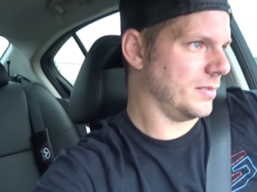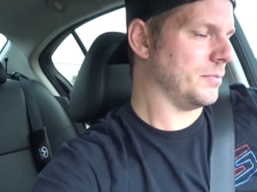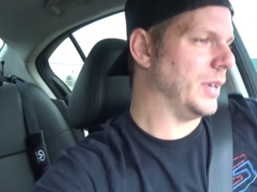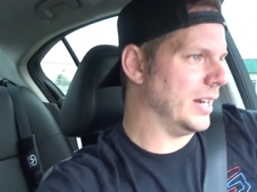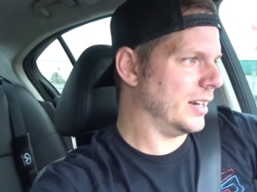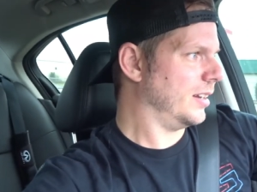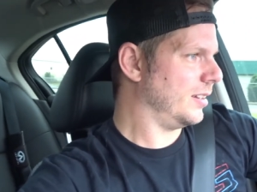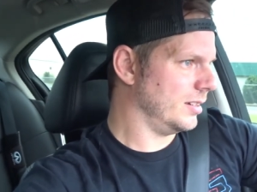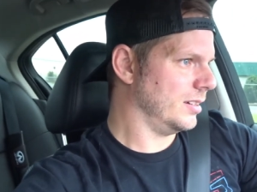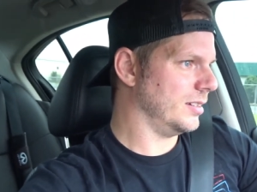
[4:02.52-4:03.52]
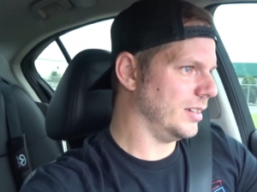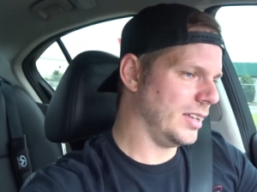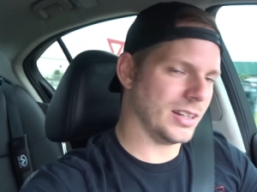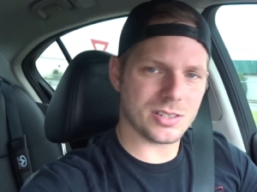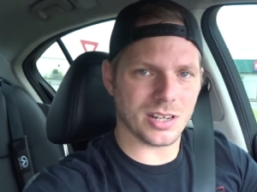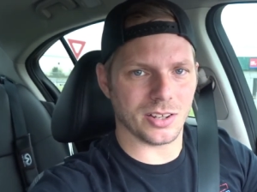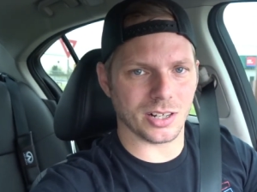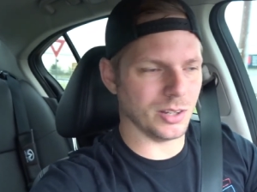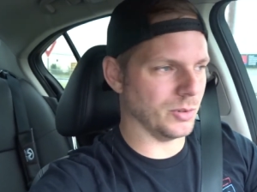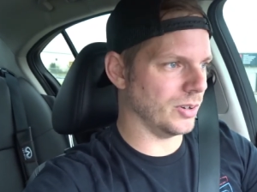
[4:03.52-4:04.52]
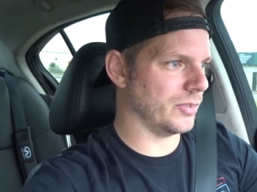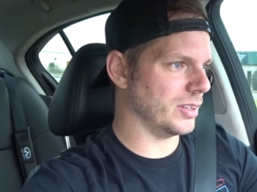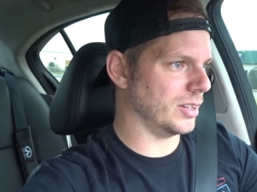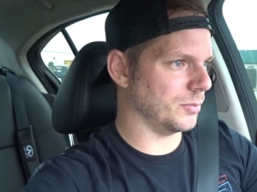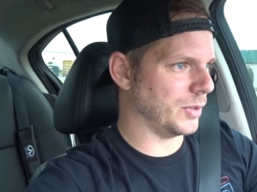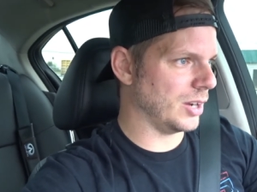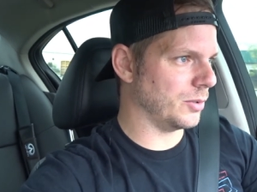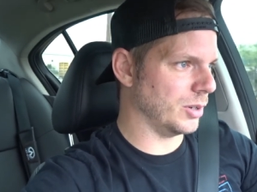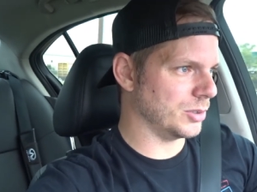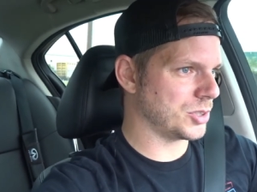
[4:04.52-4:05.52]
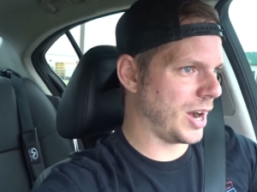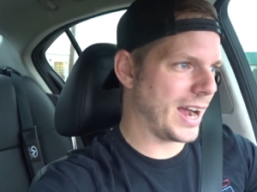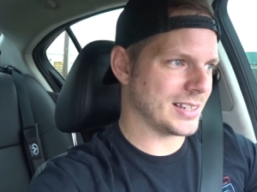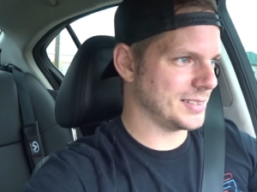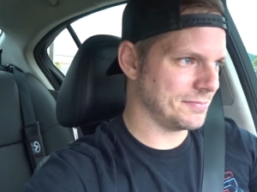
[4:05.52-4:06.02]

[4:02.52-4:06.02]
But yeah, there's another good one, over the railroad tracks.